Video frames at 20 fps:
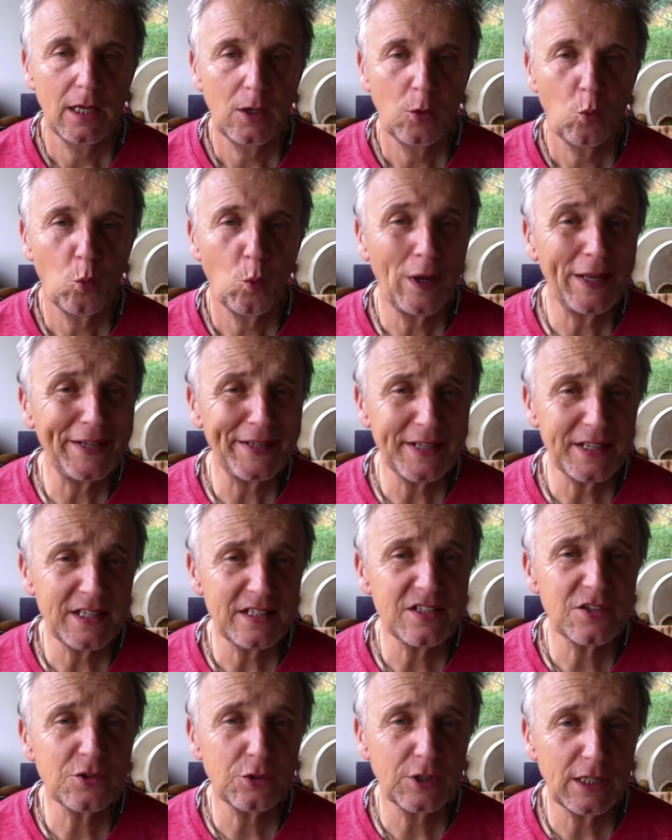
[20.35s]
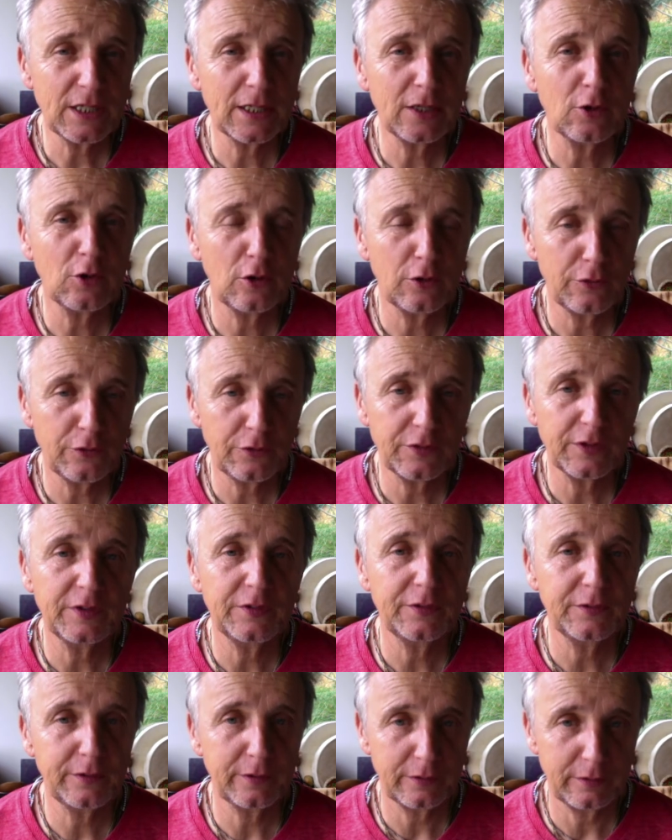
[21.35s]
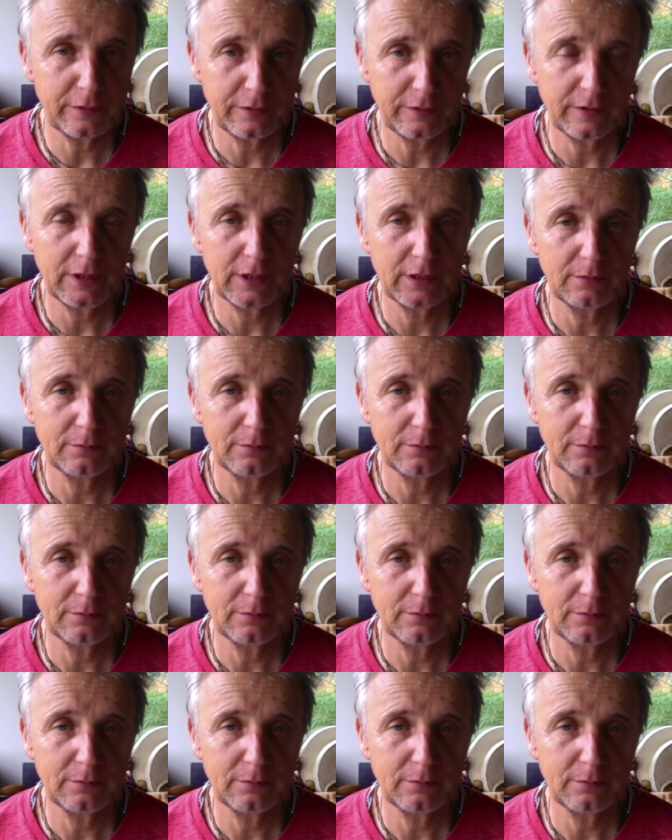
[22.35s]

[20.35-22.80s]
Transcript: One is really consistency.